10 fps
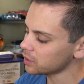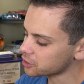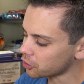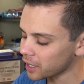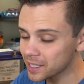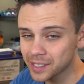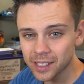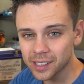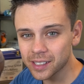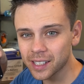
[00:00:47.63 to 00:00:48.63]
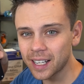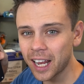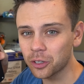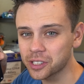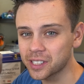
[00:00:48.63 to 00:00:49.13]
what's crazy is this can
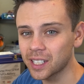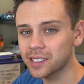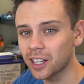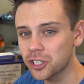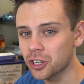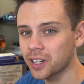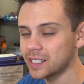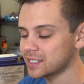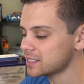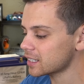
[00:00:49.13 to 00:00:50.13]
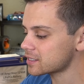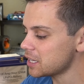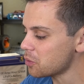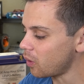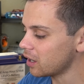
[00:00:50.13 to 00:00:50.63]
handle
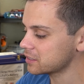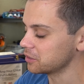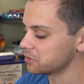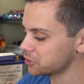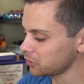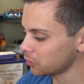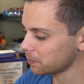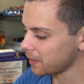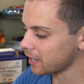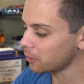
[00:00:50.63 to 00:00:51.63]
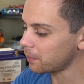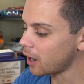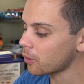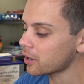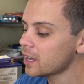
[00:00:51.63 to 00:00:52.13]
660 watts of solar panel
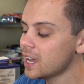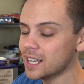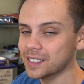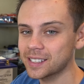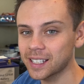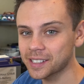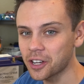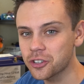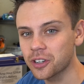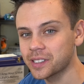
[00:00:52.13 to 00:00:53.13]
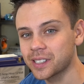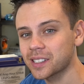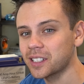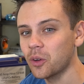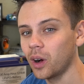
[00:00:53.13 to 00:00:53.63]
power and
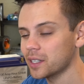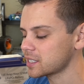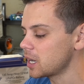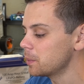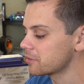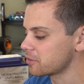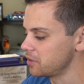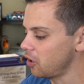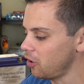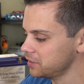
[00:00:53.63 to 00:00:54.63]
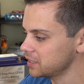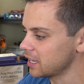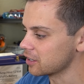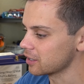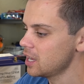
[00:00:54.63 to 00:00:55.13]
660 watts coming from the
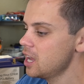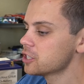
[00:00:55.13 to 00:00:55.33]
alternator.